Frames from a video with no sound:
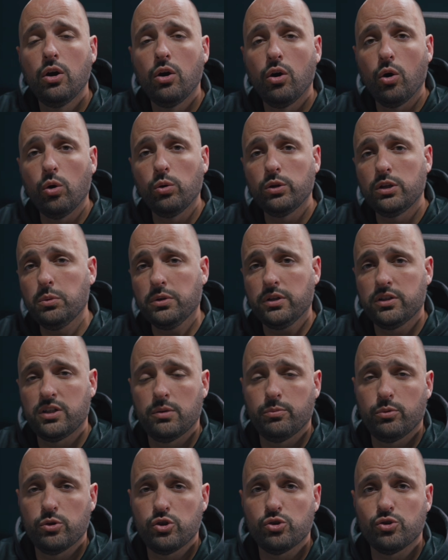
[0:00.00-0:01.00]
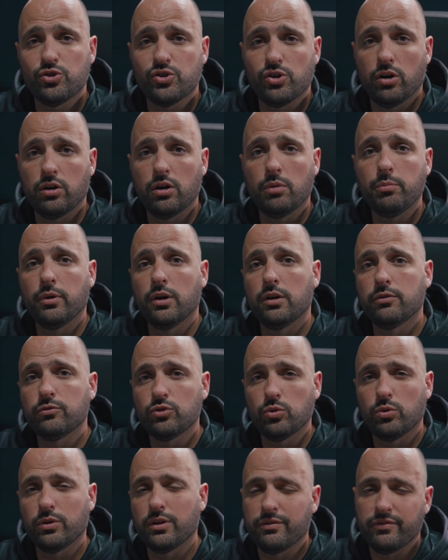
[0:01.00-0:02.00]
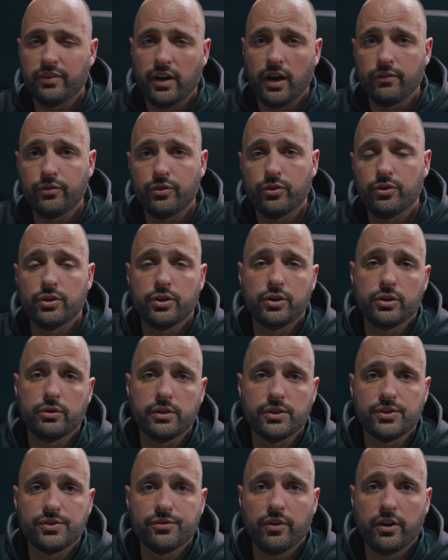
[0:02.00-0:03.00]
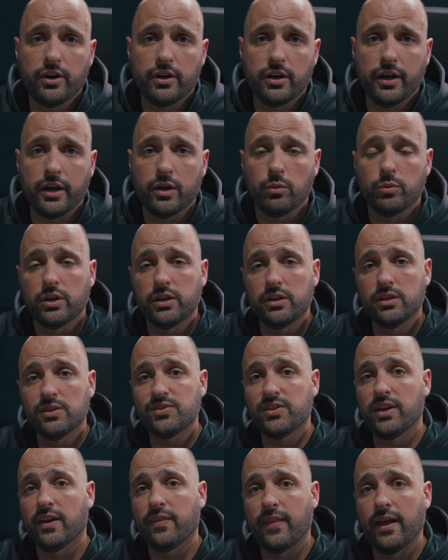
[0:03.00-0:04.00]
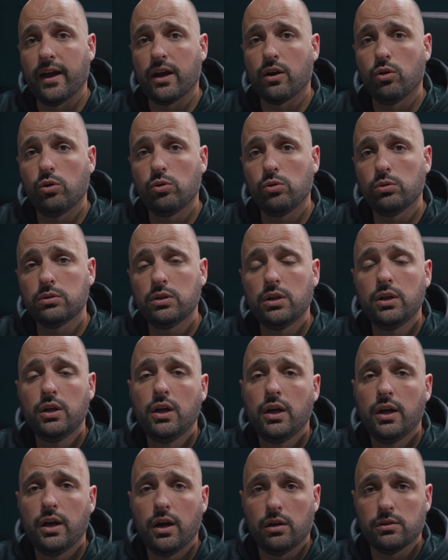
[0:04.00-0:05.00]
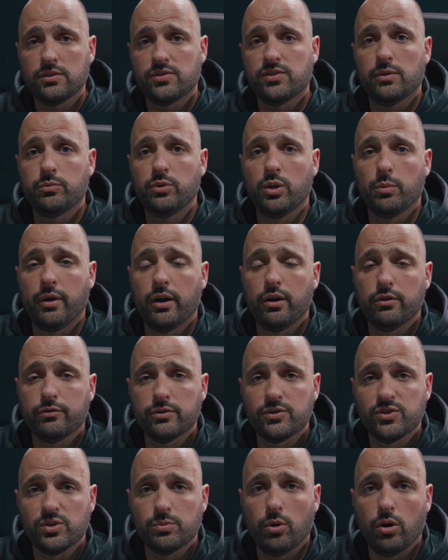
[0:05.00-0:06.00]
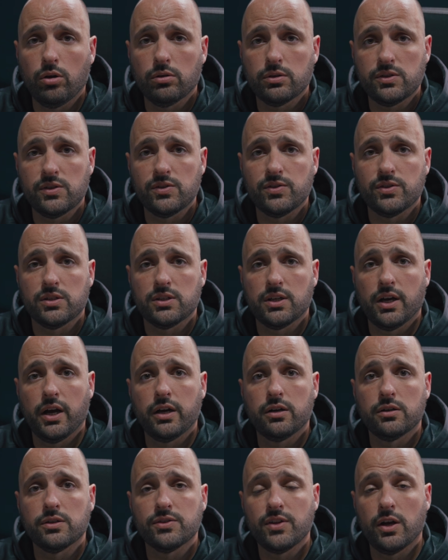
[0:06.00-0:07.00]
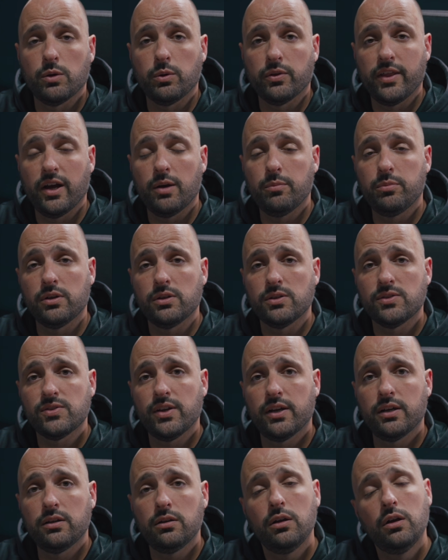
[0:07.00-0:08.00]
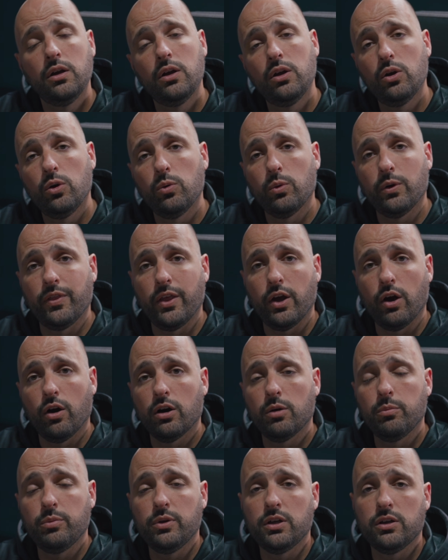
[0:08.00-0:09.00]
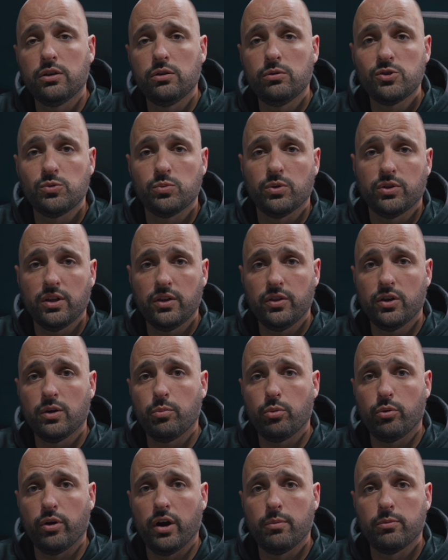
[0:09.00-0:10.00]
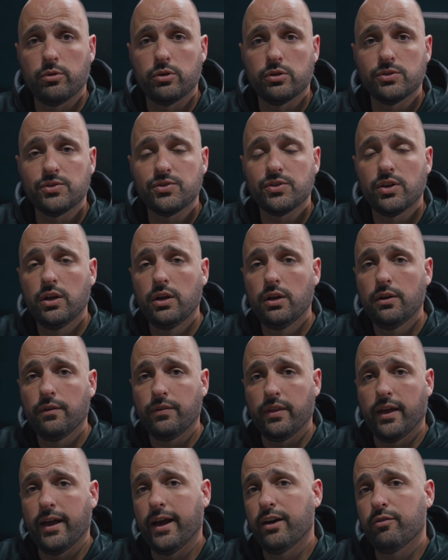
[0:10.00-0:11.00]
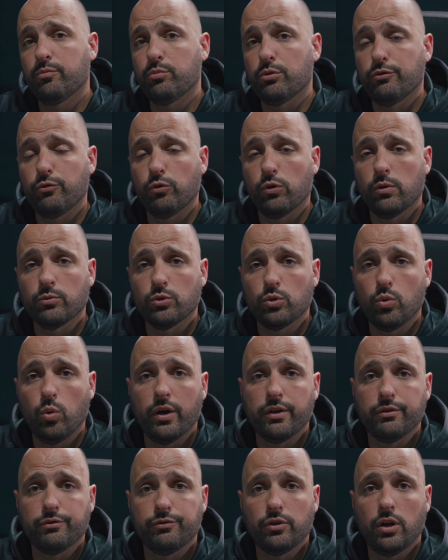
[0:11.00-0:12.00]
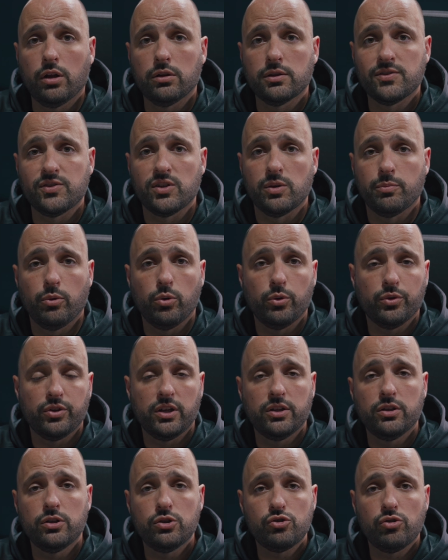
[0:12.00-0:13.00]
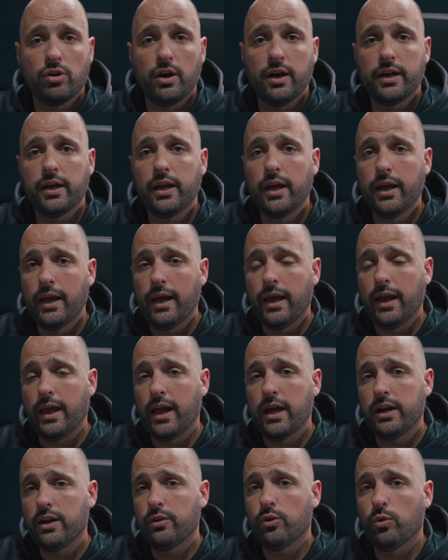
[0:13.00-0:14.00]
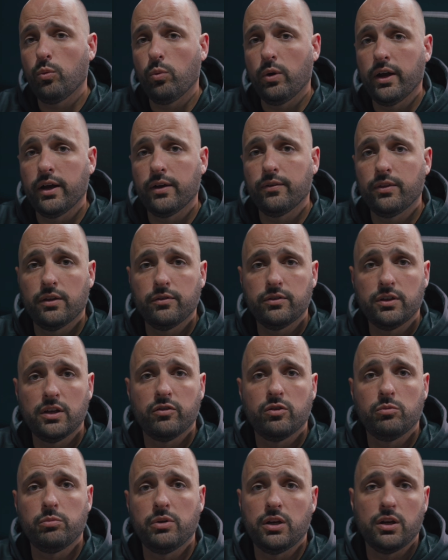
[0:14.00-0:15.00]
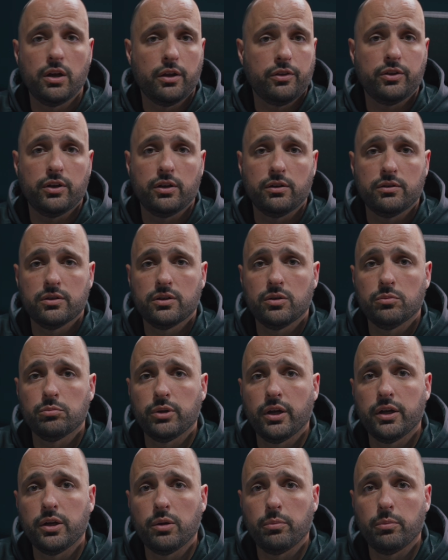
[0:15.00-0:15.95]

only when the temperatures are above 25-30 degrees Fahrenheit. When it does get that cold, I'll sub them out for some all-season tires. Now, with that being said, when they are being used within their parameters, they have performed quite flawlessly, both in the dry and in the wet. They've given me nothing to complain